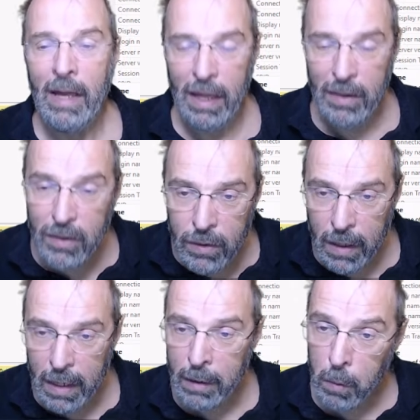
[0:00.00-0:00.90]
and
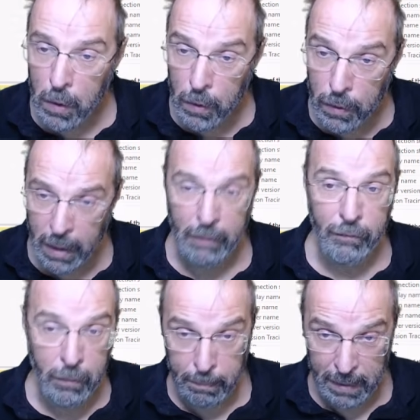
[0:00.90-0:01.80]
they will
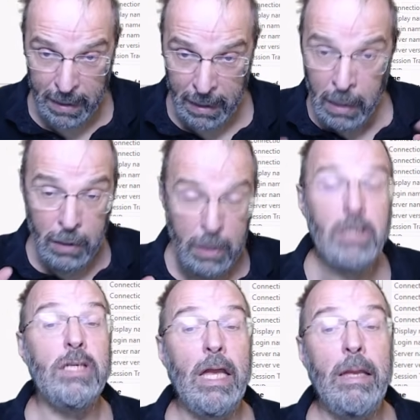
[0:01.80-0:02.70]
never be the
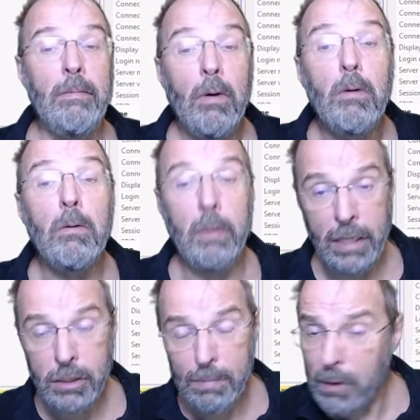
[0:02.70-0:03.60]
same
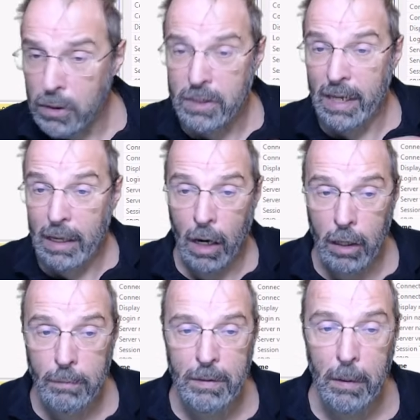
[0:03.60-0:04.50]
range because they
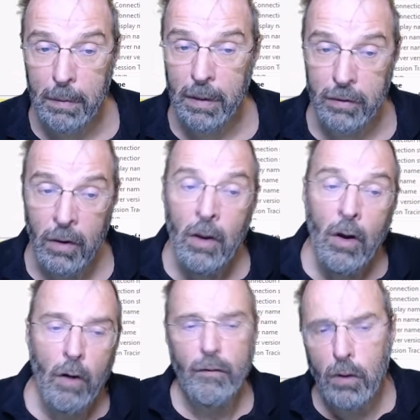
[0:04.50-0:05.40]
can't be duplicate.
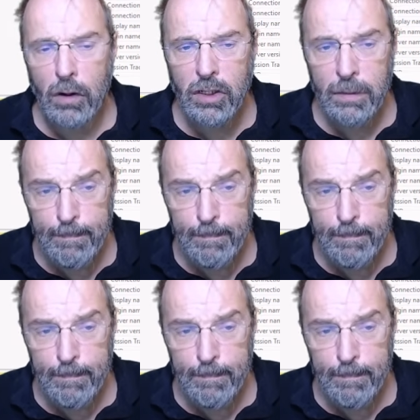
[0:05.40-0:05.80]
Of course,